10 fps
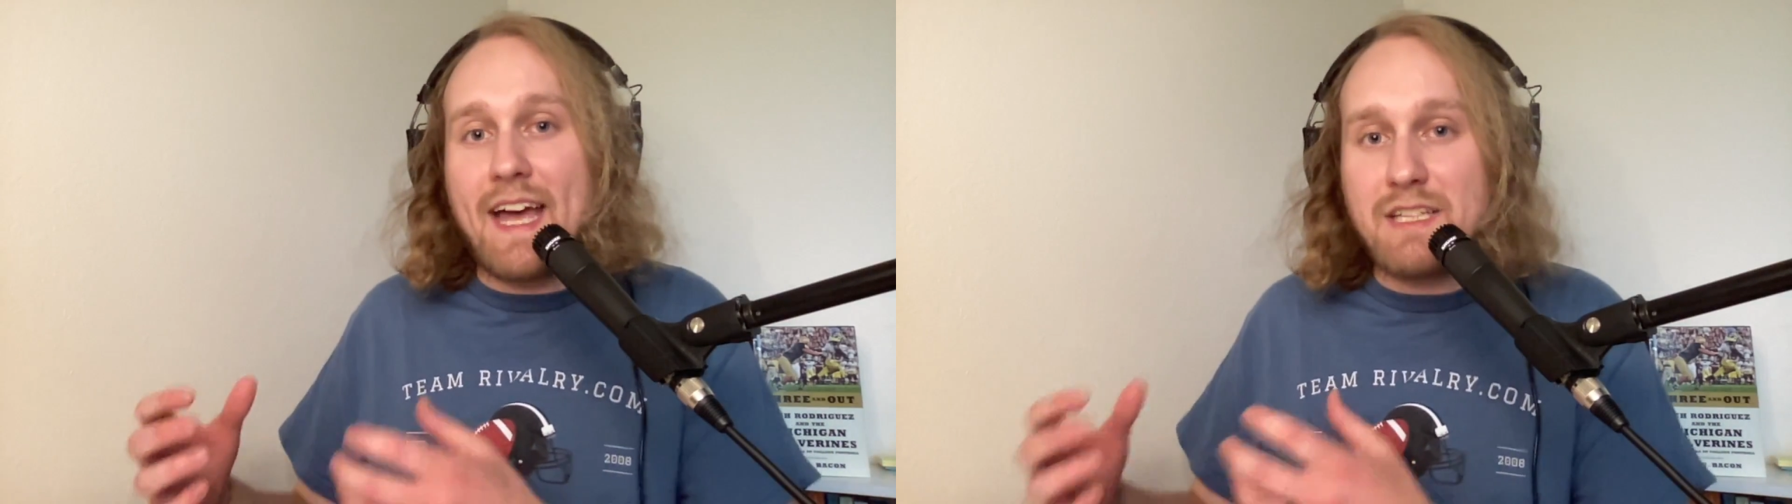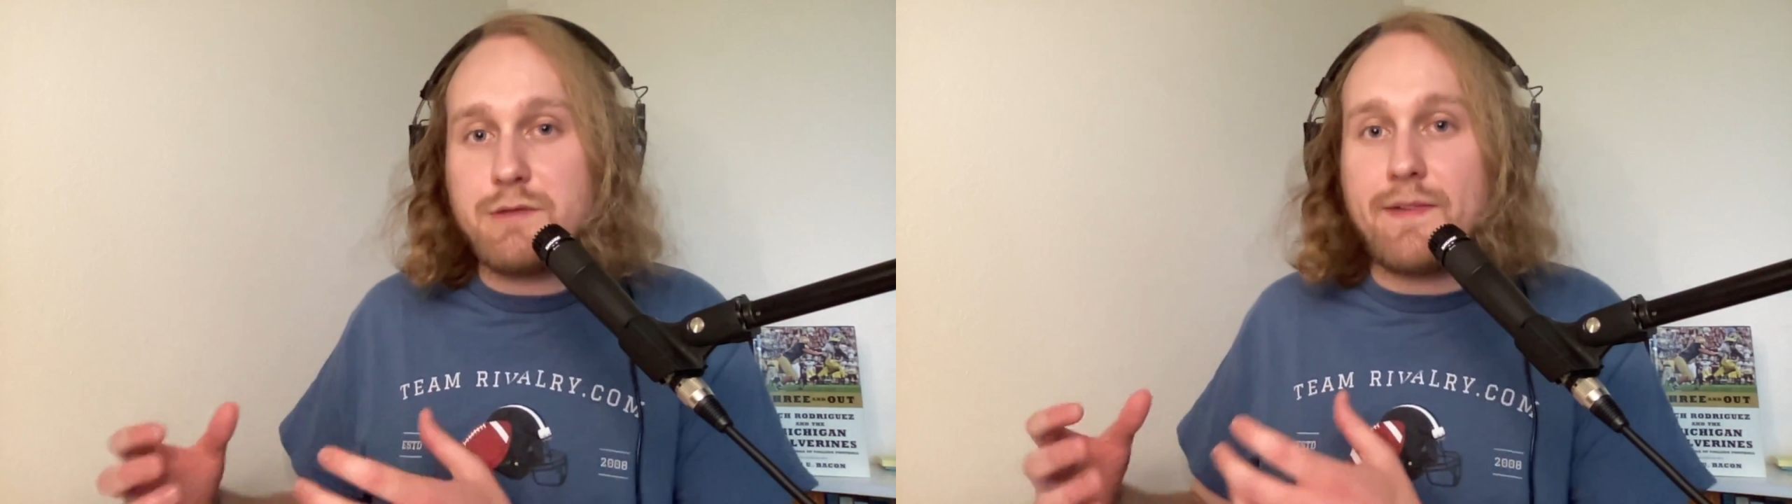
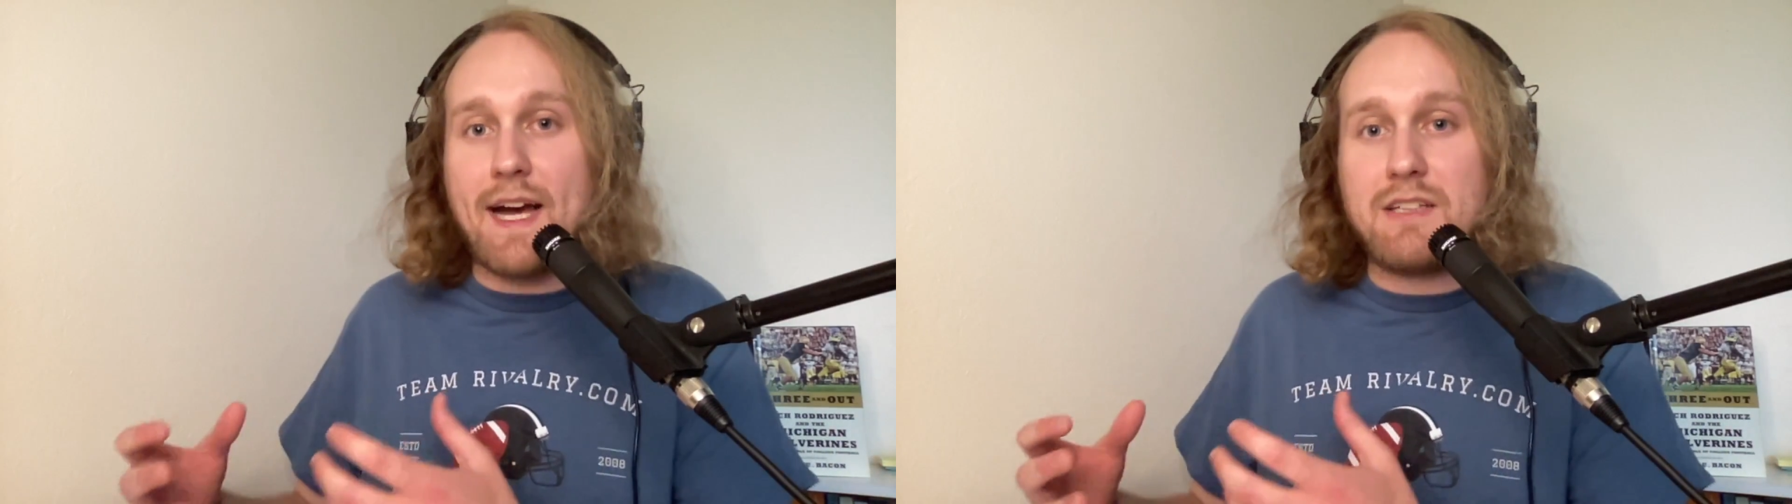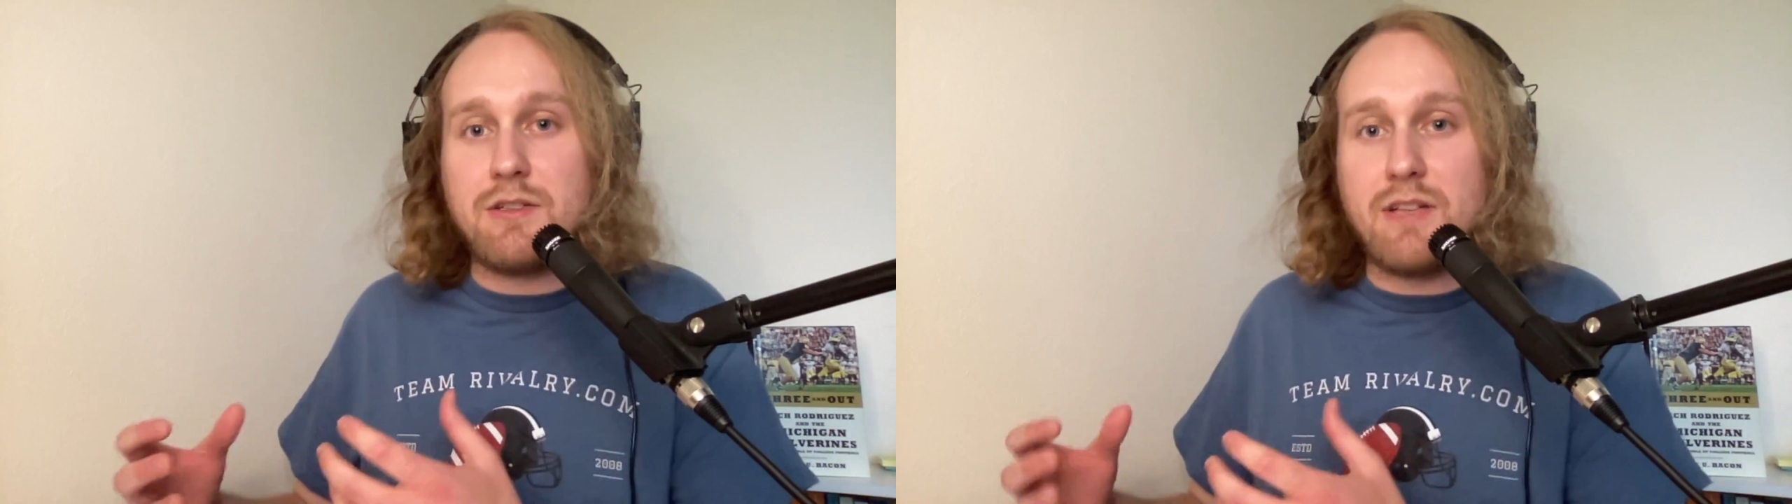X
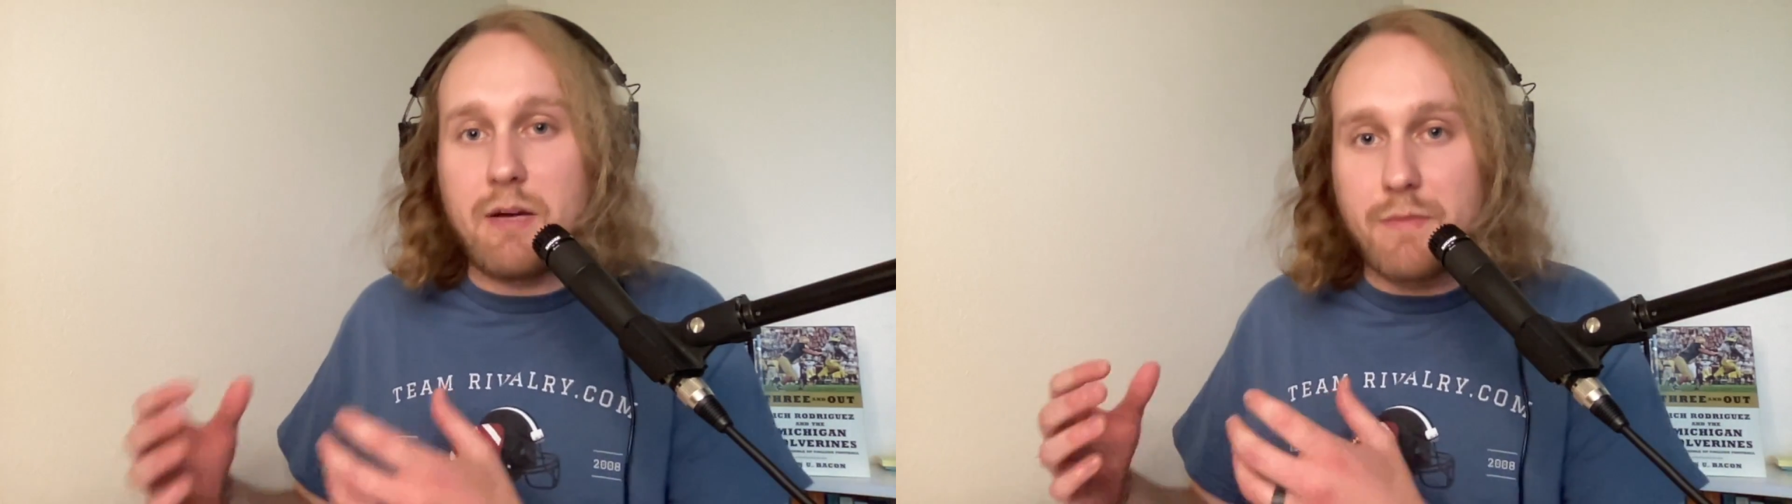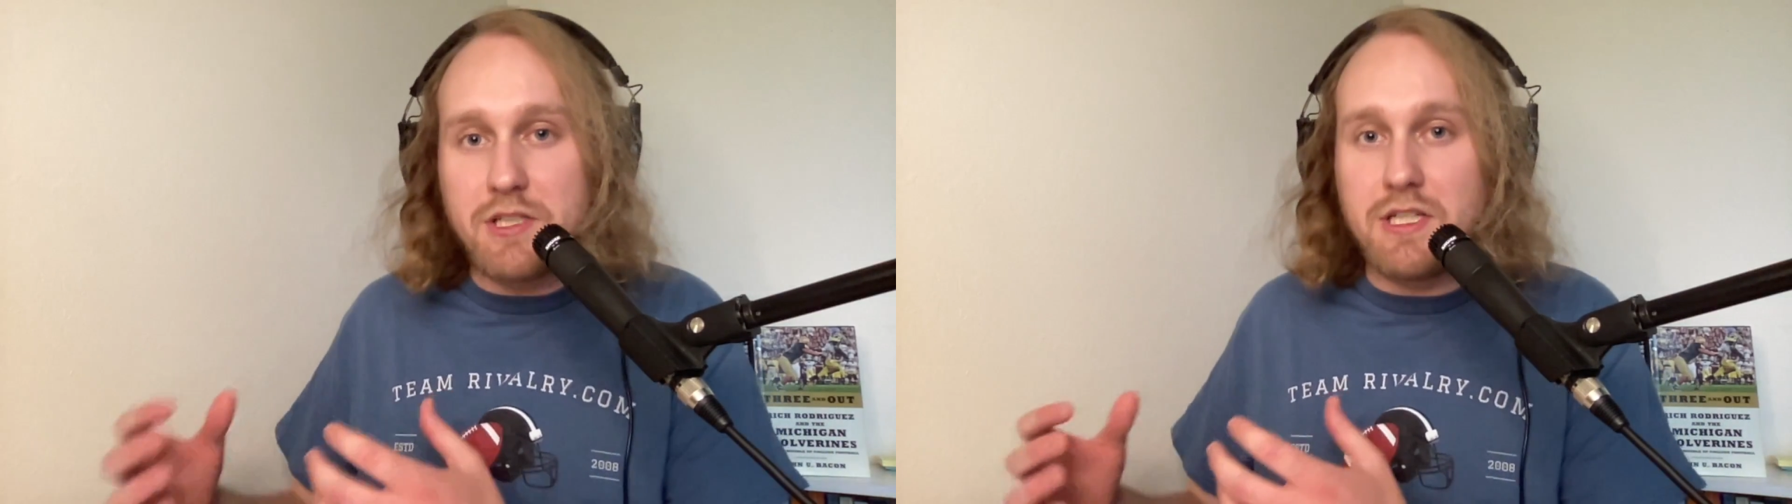factor
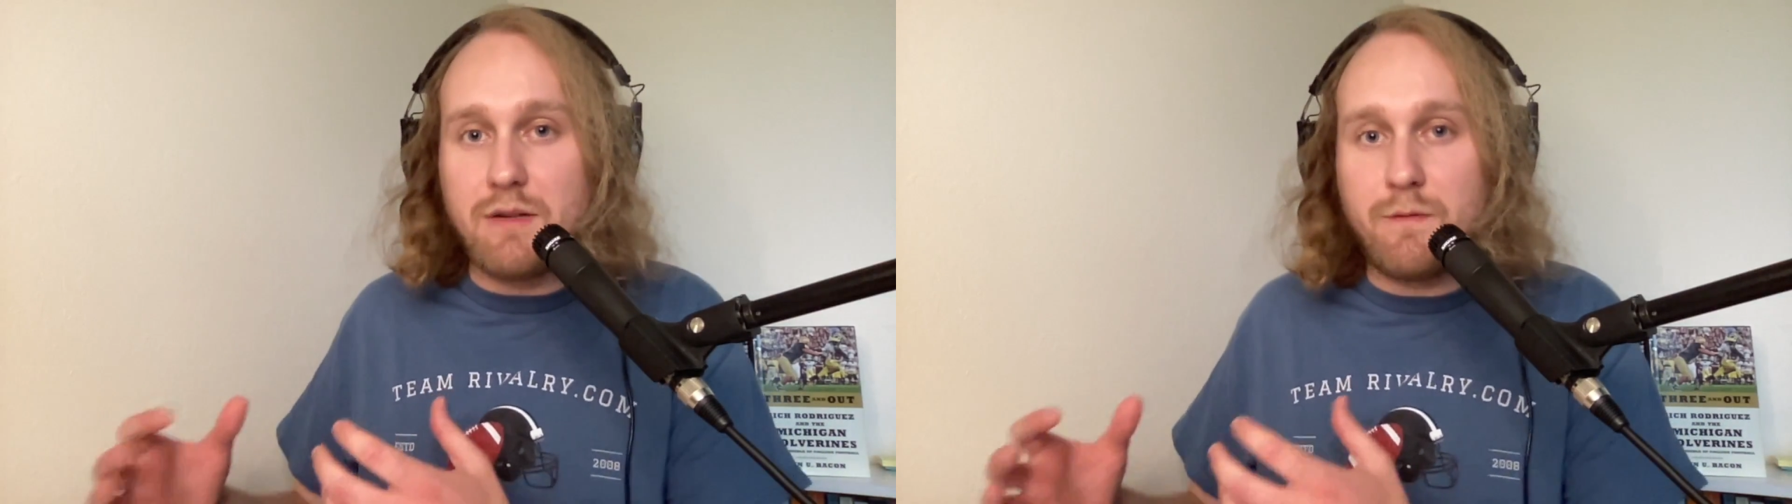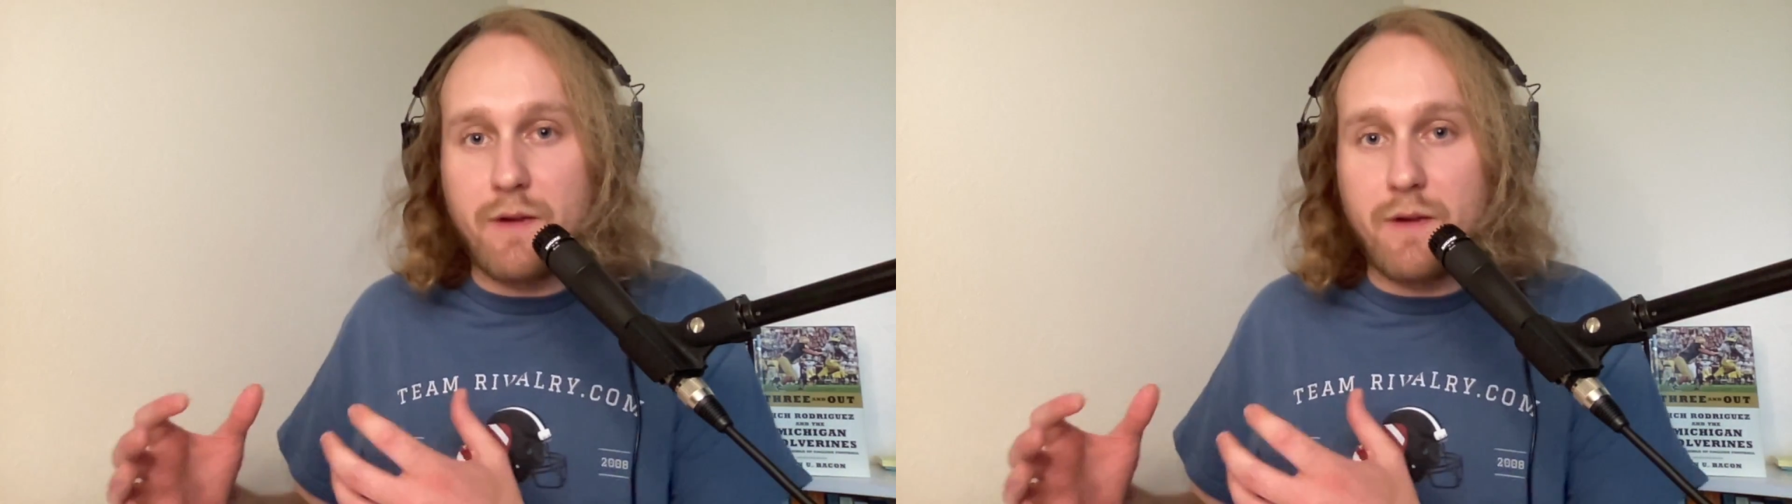that Michigan